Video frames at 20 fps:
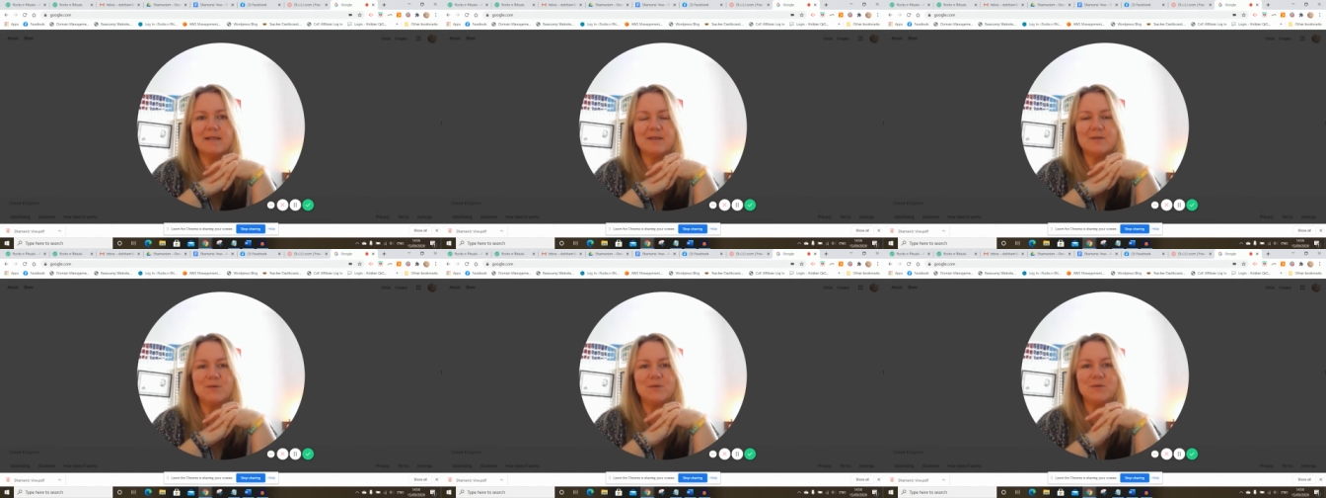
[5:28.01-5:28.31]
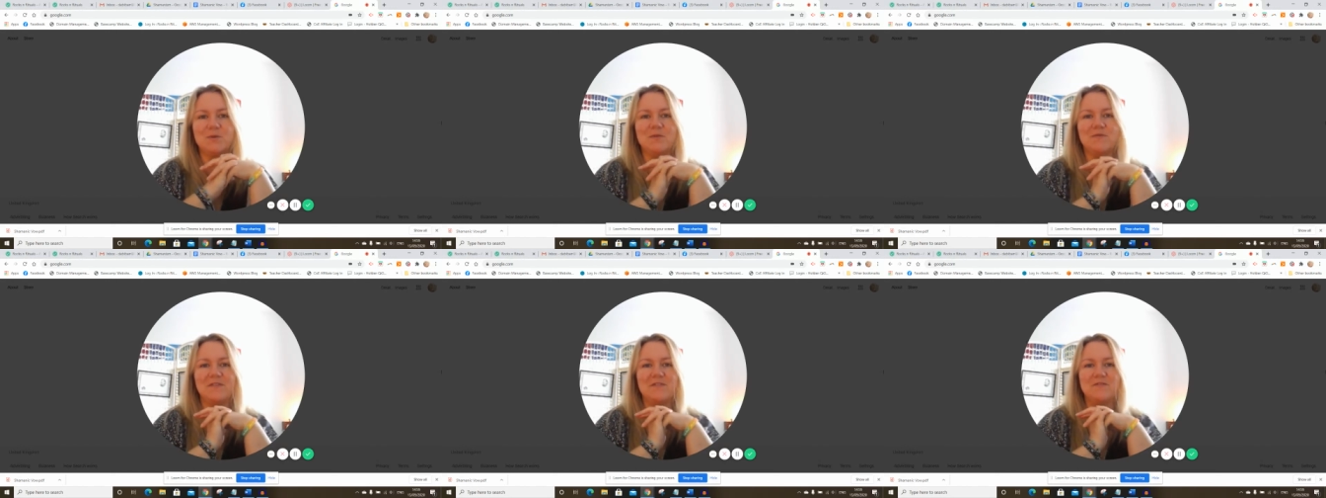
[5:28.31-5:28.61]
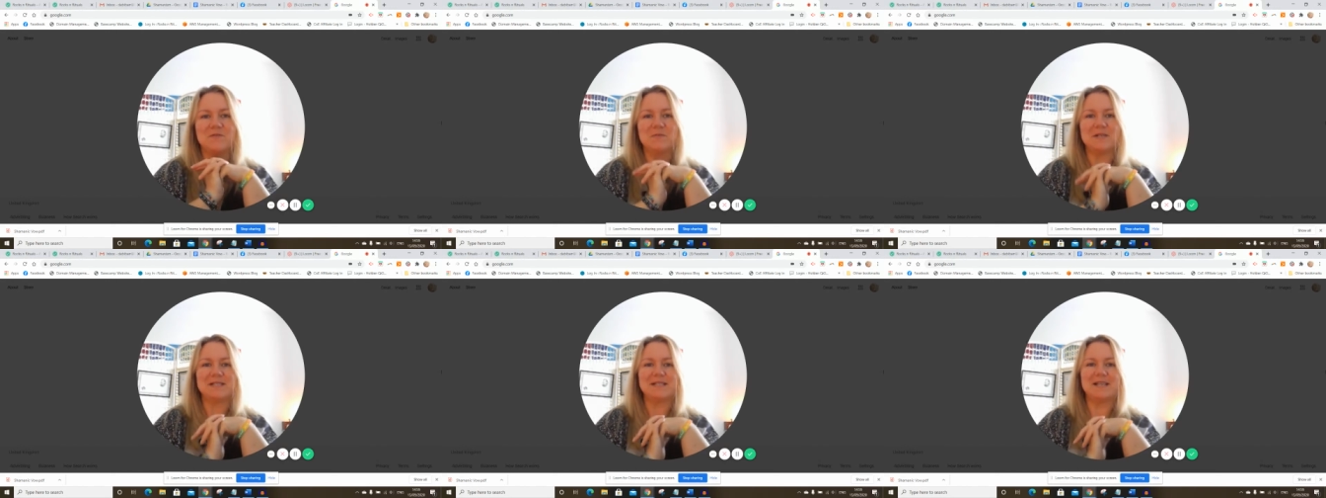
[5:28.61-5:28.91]
I don't know if
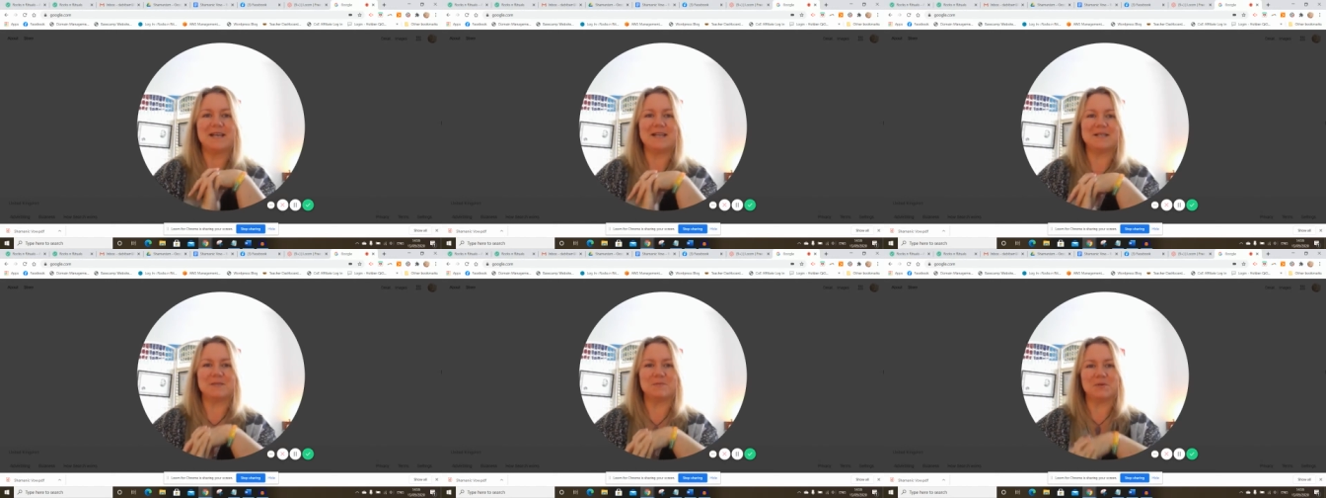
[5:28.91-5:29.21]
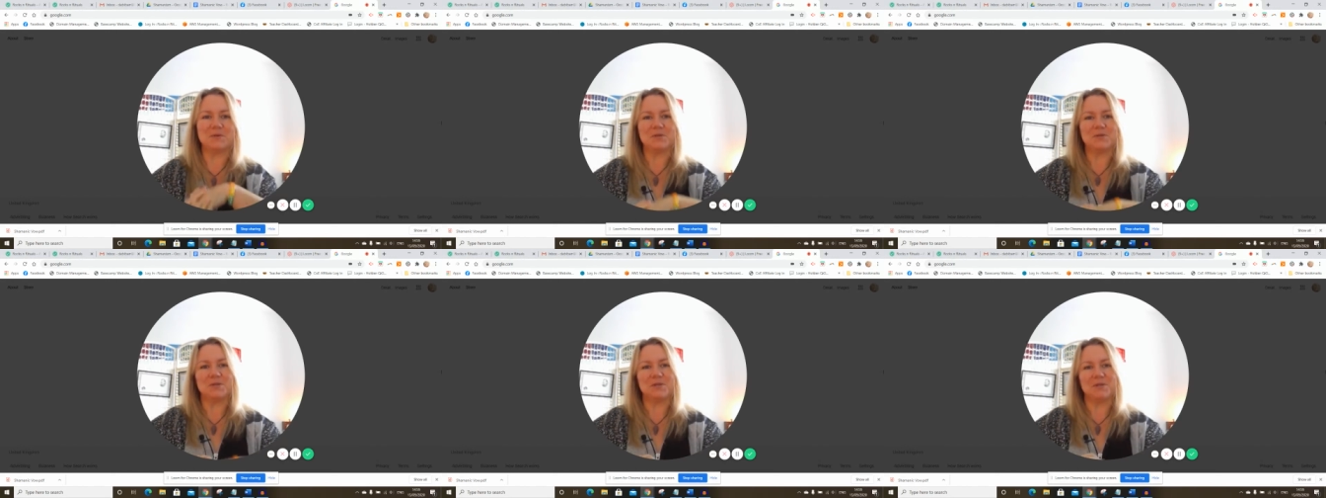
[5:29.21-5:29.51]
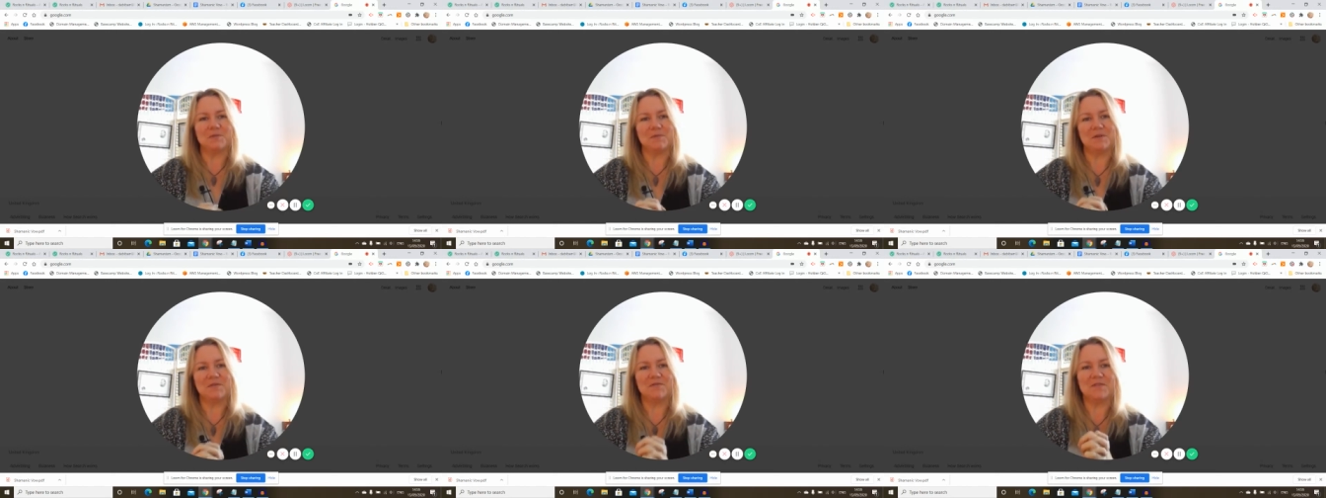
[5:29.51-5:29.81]
everybody's had a
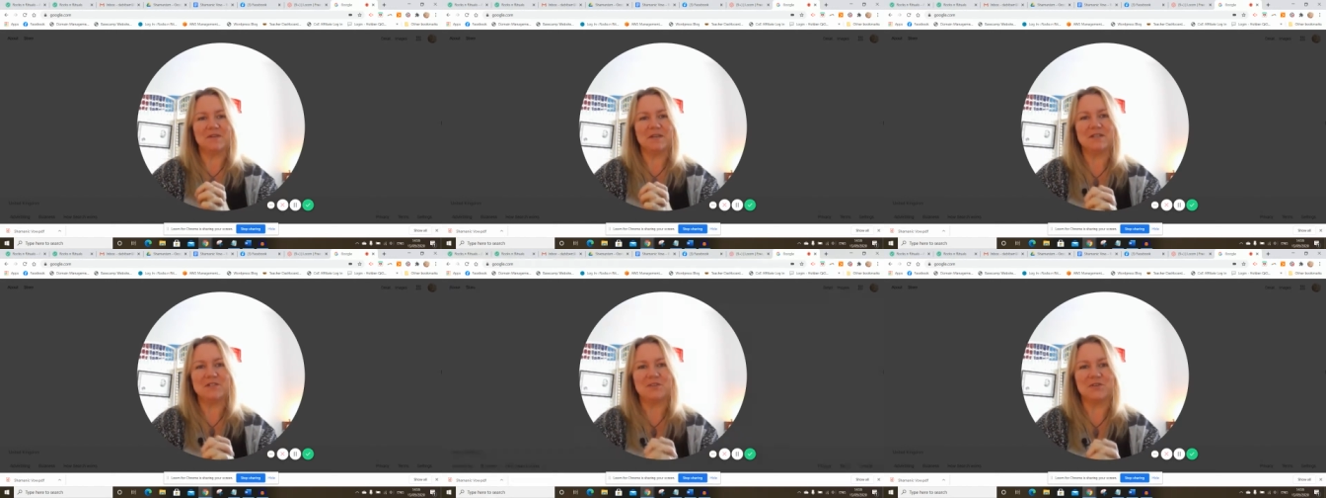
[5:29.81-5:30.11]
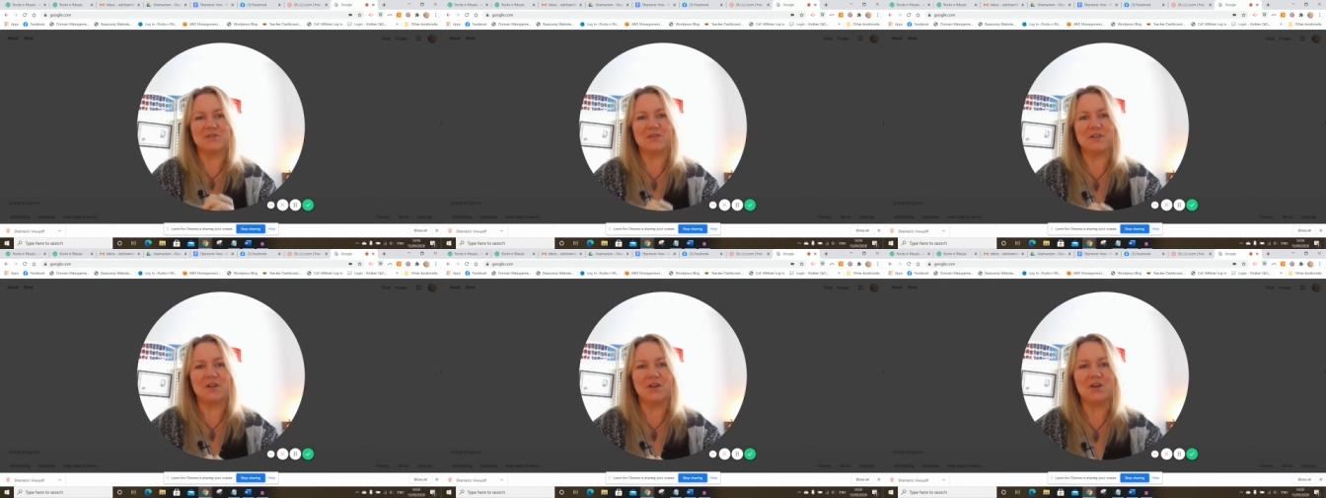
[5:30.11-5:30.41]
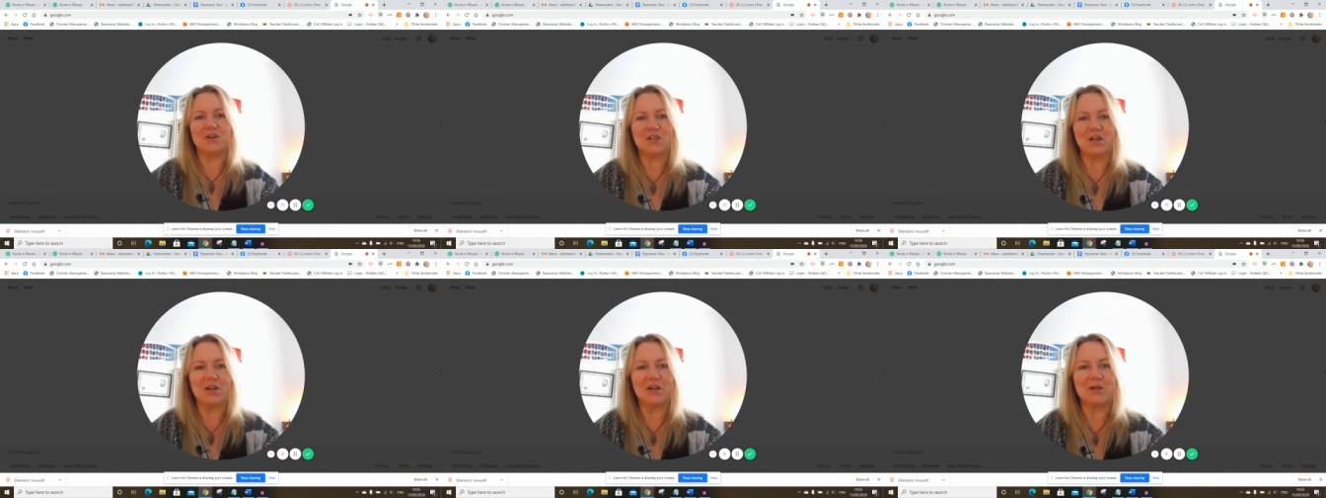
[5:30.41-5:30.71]
spiritual epiphany during
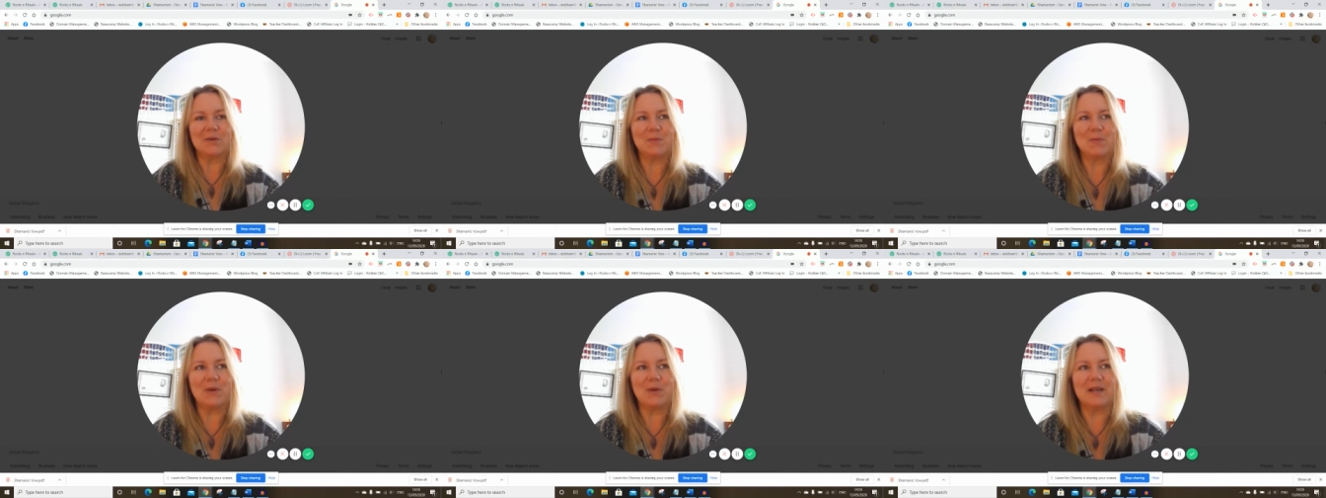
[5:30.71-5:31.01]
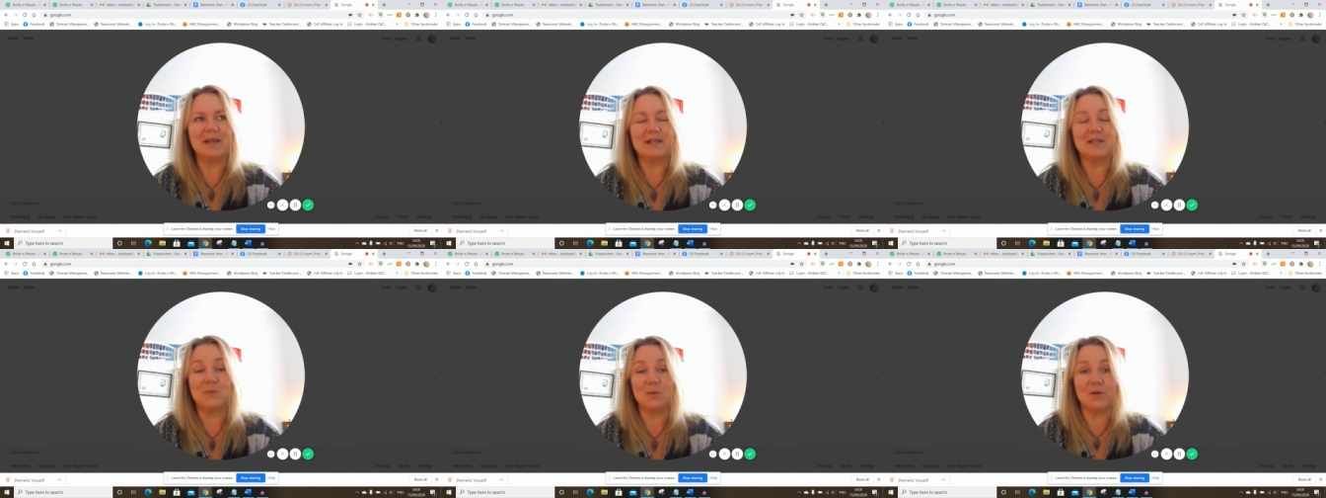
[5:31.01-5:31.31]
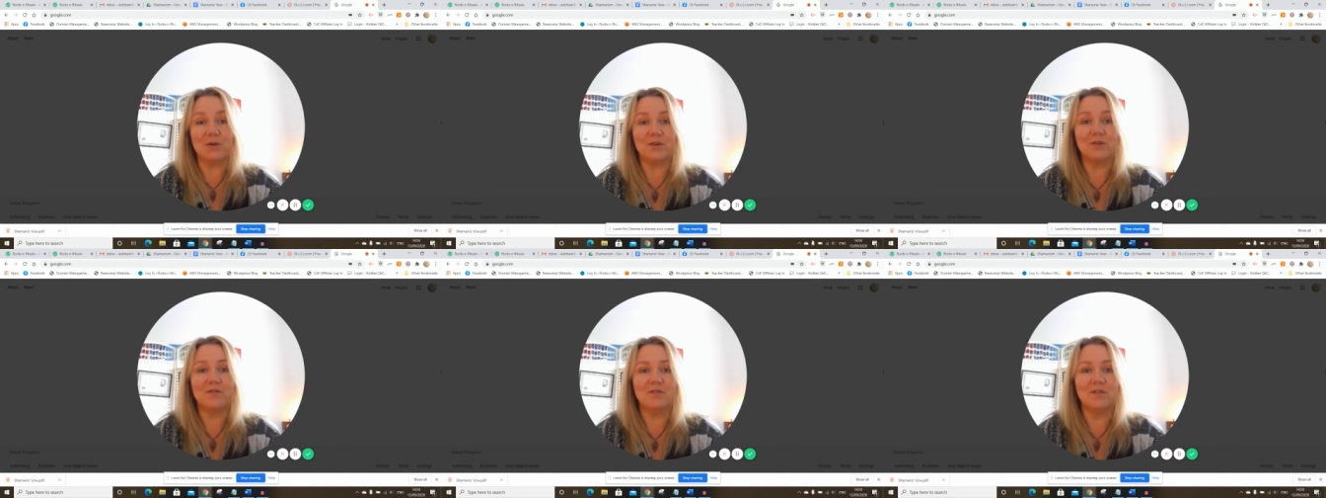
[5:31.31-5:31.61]
lockdown, but it's
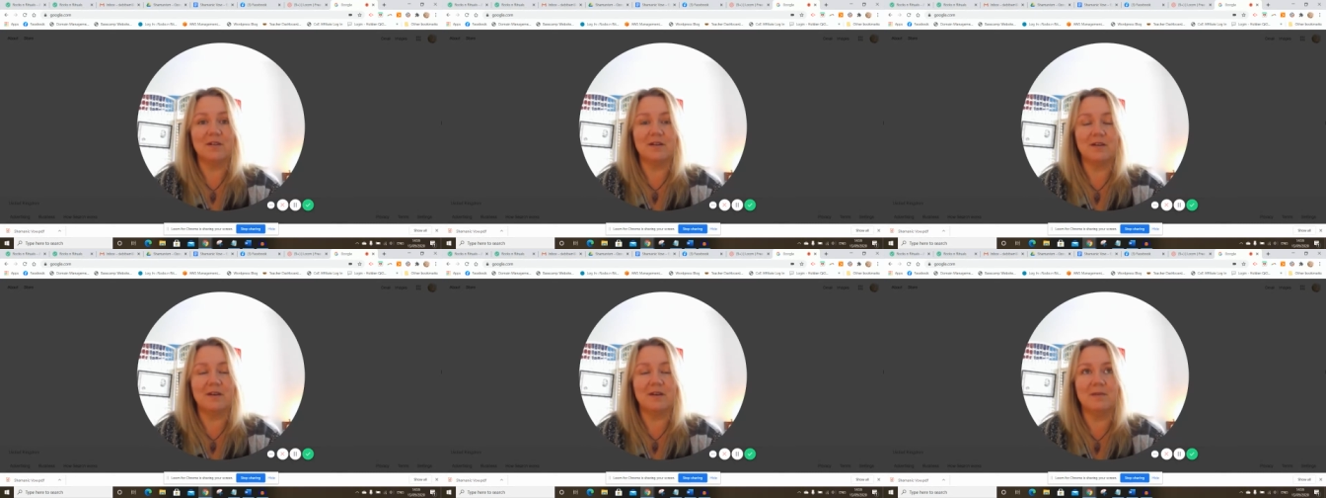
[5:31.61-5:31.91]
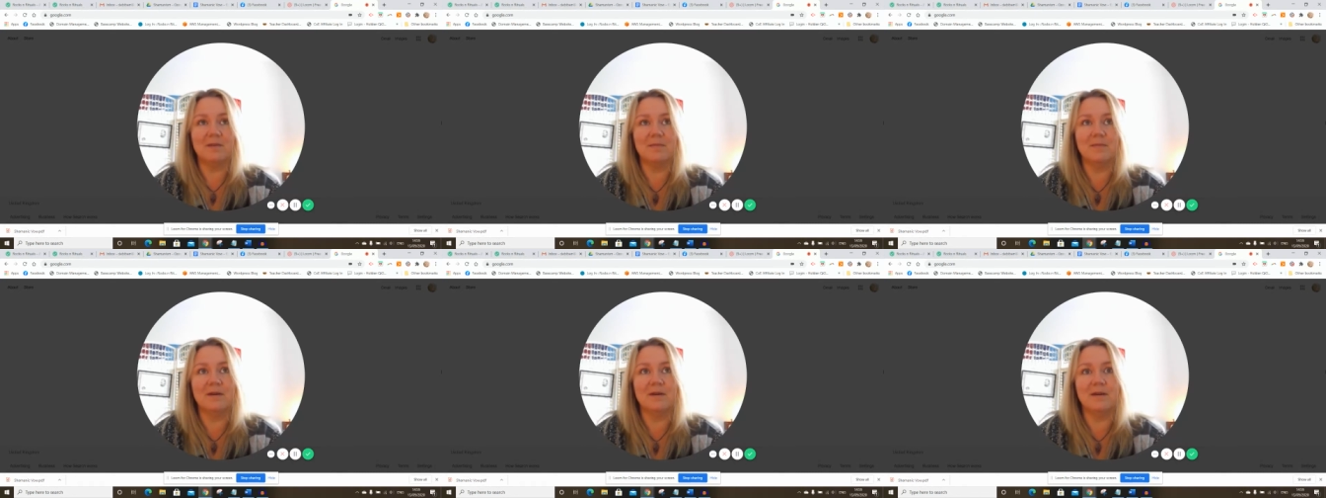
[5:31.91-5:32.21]
wonderful and I'm